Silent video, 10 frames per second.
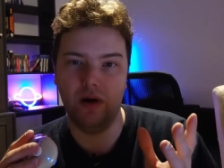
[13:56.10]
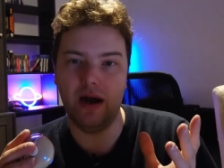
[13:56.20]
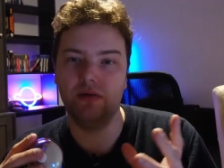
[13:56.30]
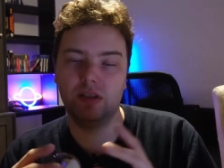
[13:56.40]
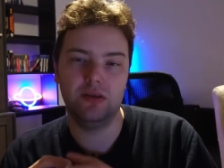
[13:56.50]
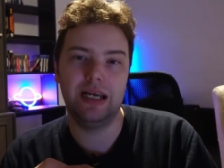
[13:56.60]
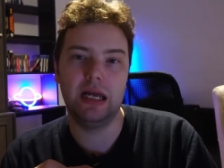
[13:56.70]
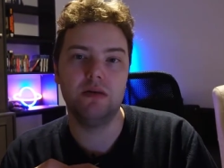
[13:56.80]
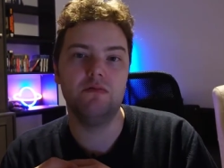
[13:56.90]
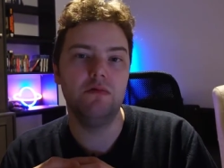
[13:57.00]
four hours you
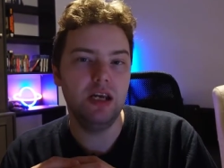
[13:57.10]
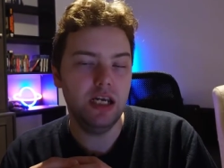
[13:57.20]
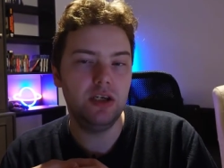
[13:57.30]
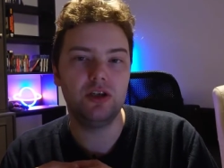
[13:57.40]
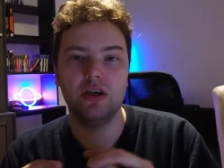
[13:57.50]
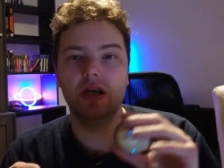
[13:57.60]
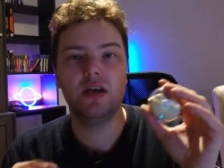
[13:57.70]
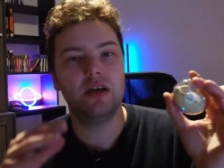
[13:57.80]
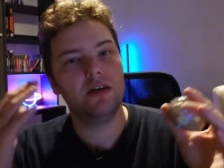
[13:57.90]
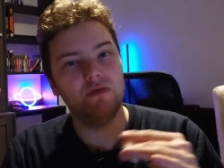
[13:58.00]
can reach.
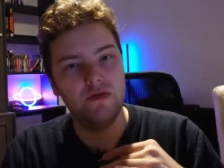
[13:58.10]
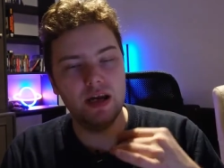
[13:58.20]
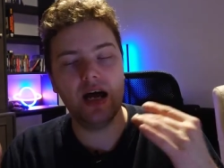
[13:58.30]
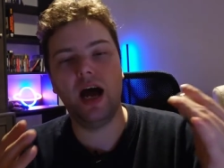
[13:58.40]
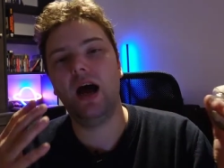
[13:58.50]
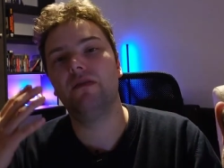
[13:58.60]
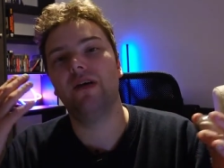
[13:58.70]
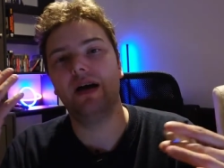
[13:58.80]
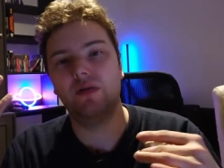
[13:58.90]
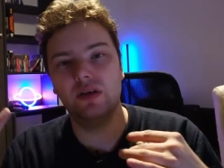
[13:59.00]
Three and a half
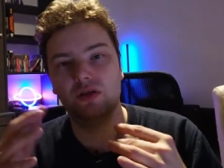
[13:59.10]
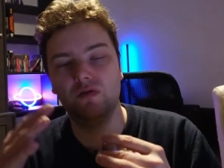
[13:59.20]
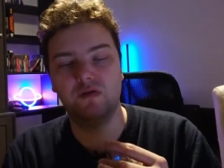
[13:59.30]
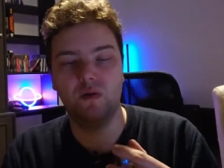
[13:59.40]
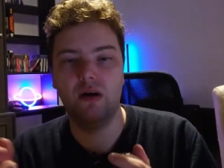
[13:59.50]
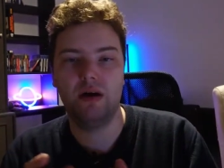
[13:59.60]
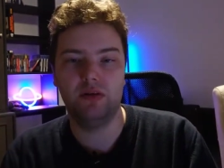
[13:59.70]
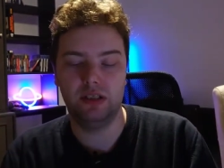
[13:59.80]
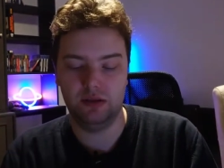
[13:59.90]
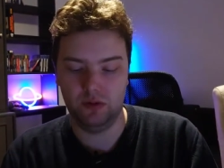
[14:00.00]
hours to four
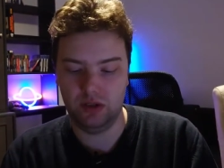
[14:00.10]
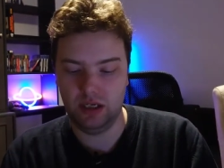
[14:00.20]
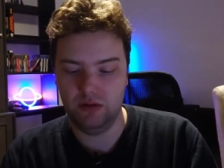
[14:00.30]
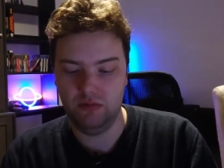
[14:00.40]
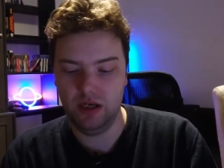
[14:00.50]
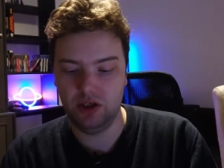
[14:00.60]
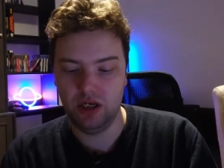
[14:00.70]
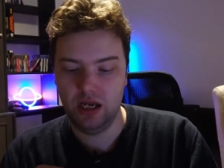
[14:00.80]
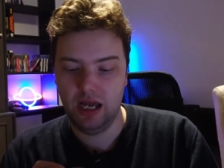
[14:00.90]
hours is what you can reach.